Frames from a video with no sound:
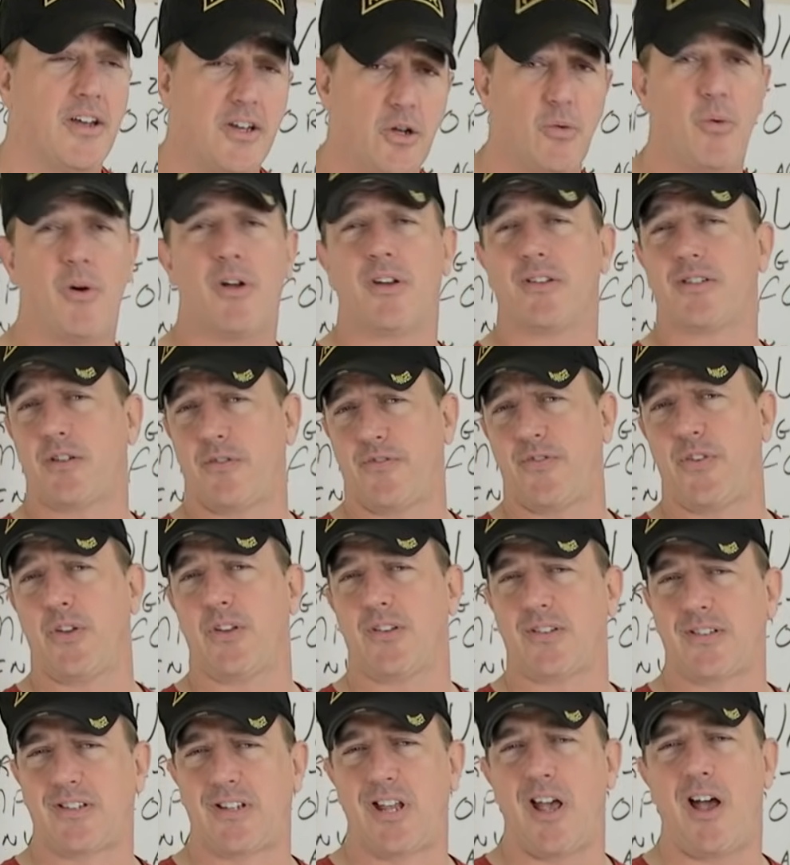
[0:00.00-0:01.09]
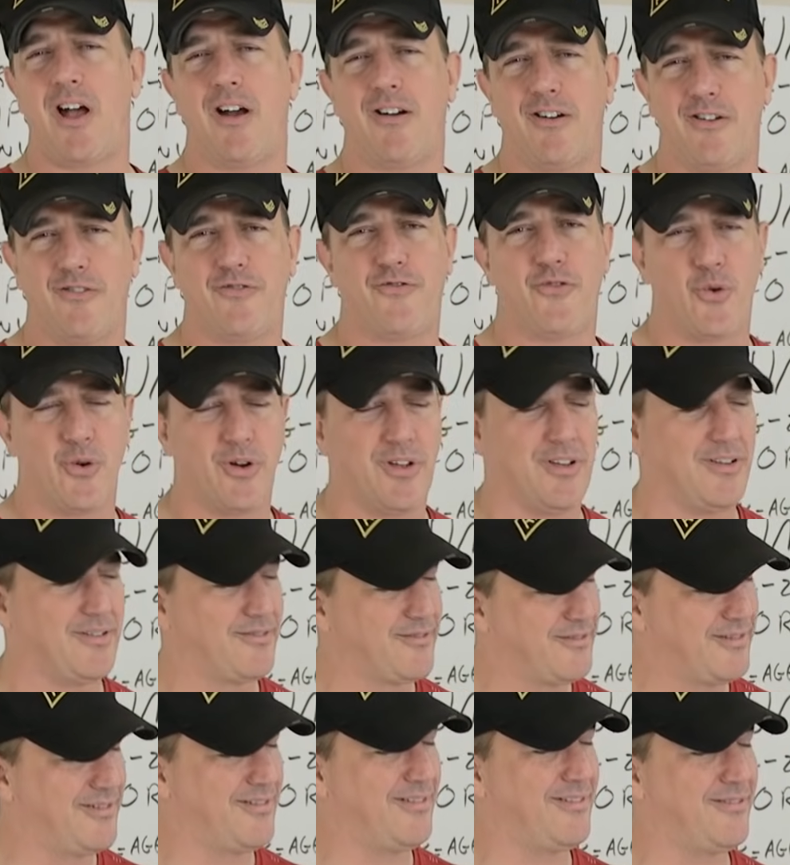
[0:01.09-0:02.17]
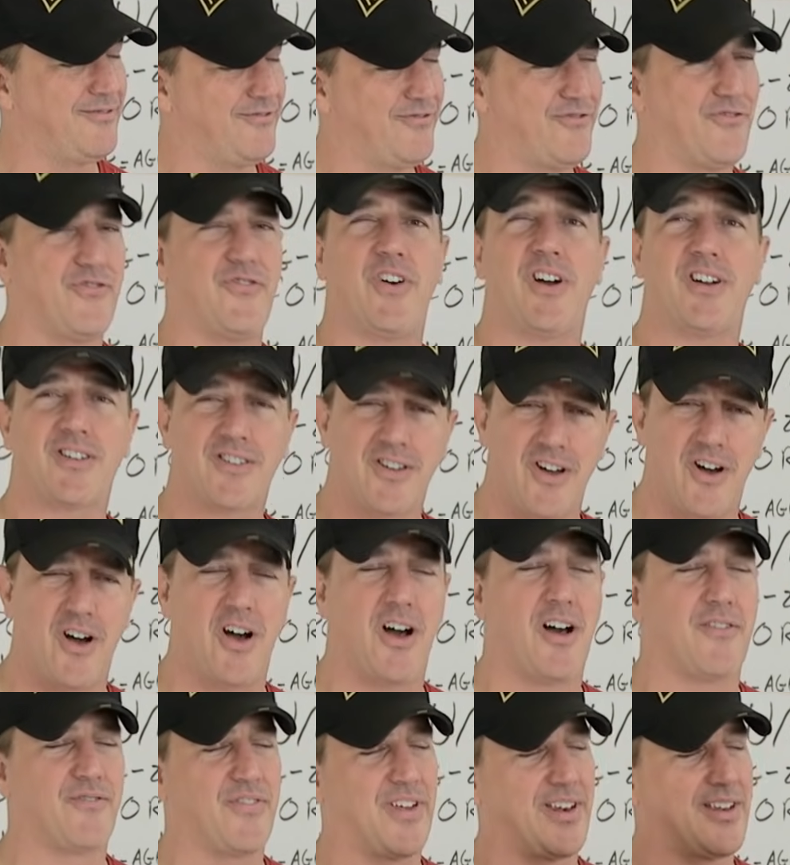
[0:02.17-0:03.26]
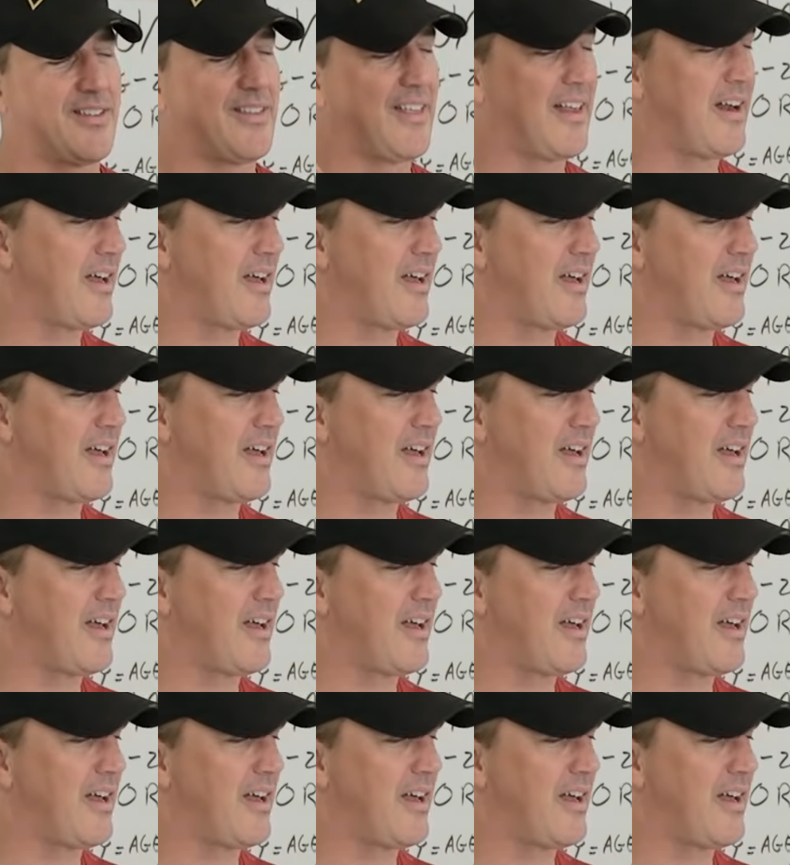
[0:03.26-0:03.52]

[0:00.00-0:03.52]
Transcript: you want us to feel sorry for you? F*** off, edit that